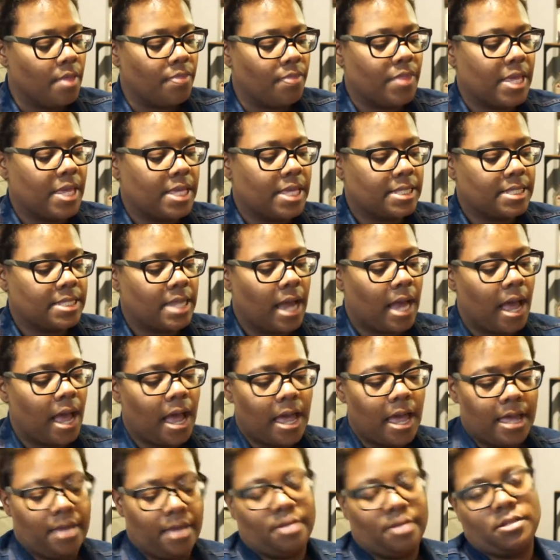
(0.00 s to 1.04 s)
things that
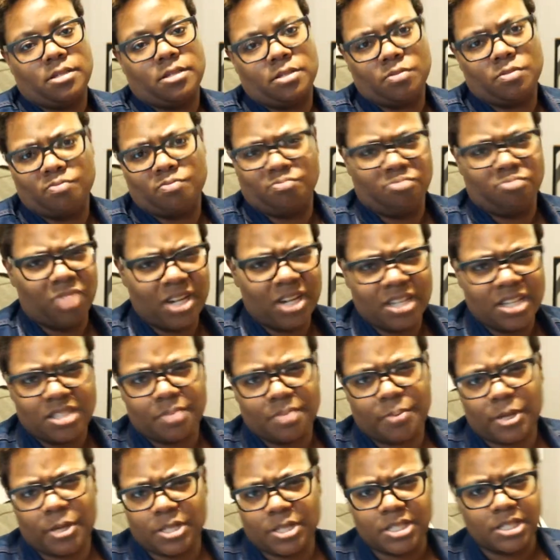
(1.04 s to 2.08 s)
I just wanted to
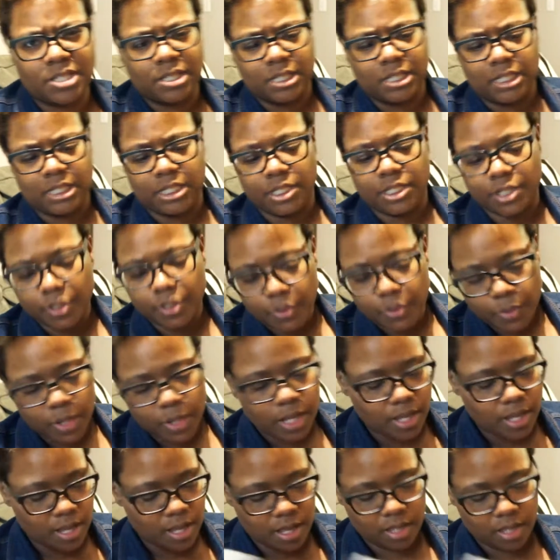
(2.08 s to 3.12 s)
personally
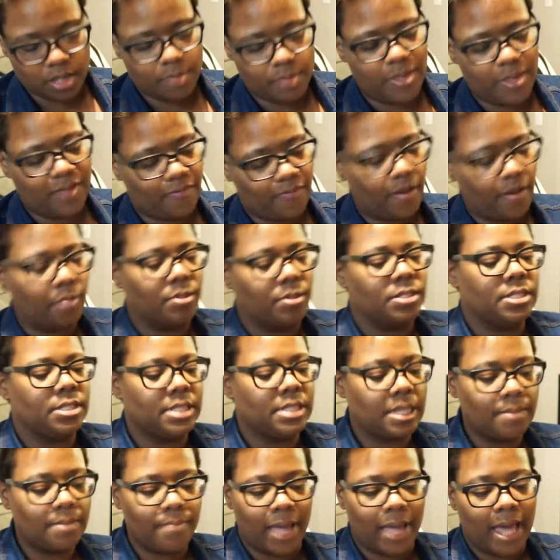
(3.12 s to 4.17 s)
do um, if I was to
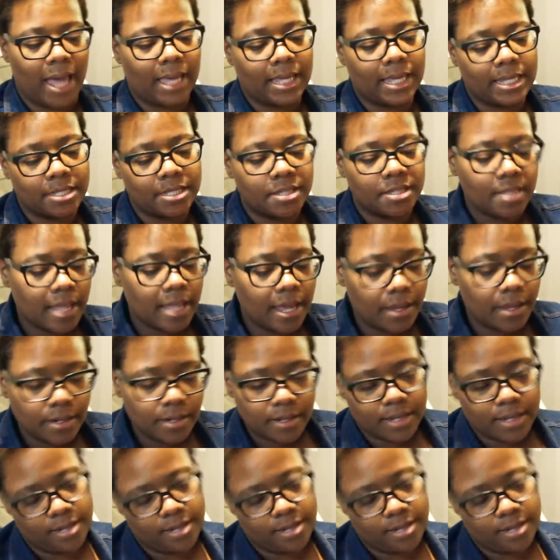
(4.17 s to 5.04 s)
get back into that.